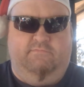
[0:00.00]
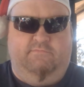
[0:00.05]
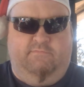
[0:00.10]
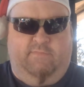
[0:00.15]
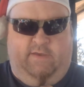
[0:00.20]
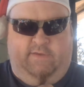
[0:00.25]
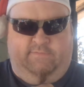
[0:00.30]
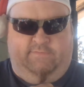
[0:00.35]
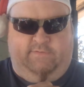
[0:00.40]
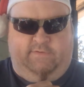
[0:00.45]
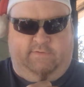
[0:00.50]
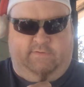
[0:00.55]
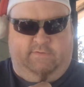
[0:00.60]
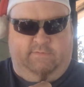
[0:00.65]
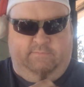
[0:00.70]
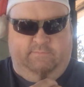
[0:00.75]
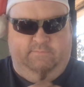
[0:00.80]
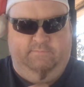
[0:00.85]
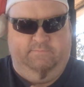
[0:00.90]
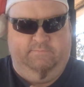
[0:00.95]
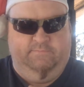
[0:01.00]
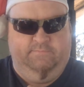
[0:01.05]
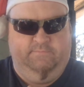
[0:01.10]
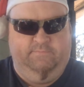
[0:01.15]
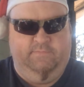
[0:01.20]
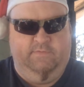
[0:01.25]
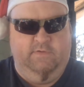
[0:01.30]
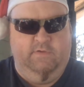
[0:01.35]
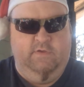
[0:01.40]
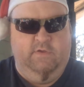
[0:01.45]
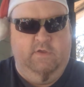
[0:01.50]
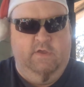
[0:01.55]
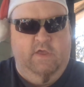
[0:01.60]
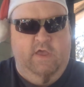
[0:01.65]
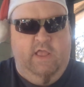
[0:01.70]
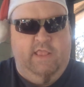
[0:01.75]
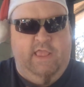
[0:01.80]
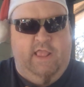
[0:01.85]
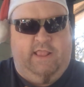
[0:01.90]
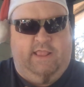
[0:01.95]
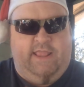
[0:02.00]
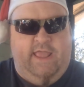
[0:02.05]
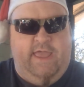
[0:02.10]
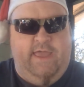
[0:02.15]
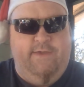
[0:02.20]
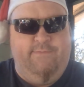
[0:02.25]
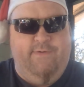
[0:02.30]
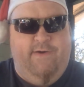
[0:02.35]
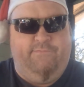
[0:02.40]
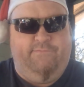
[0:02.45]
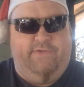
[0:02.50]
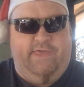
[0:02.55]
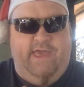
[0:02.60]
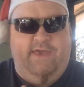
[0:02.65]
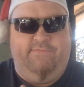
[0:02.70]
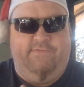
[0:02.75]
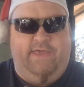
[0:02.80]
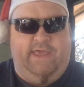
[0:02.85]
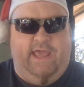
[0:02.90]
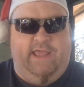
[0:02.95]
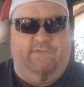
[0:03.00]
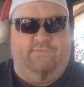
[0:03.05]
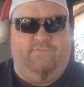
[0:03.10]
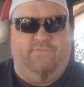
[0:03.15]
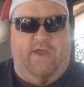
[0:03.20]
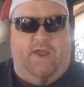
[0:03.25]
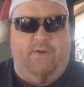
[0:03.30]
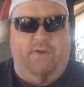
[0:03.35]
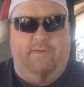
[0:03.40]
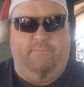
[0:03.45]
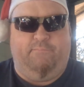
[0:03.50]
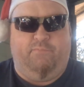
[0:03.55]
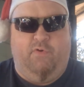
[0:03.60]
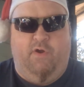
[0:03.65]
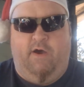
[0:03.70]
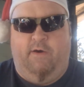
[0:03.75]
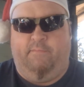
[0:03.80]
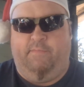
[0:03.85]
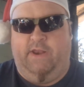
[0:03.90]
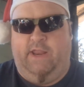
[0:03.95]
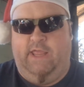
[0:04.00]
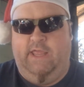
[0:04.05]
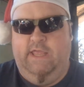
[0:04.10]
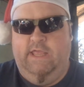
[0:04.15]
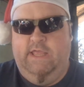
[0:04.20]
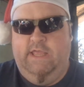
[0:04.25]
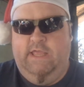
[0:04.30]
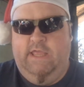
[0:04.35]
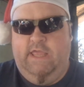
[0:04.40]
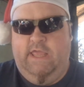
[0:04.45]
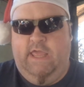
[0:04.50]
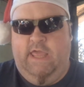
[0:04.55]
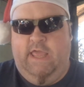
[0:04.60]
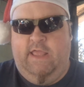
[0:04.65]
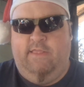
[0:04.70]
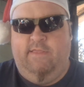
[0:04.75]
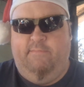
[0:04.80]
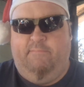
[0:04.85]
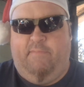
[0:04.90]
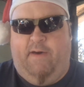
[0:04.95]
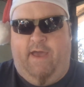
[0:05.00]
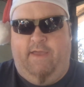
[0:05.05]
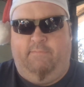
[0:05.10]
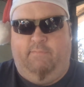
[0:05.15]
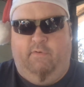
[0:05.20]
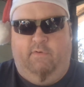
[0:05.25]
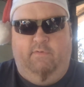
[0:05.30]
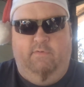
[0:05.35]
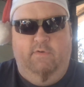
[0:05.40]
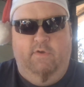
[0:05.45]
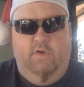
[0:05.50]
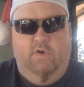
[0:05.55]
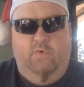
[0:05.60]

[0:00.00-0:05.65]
basically. The theme of giving is very prominent in the Bible,